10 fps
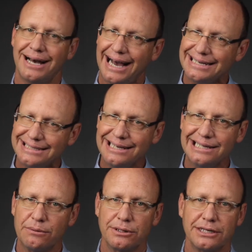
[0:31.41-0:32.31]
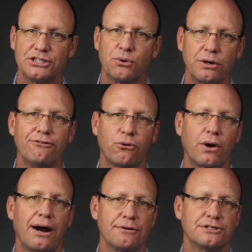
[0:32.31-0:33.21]
ideally within
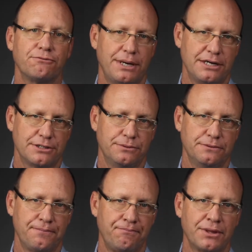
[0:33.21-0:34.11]
24 hours if possible.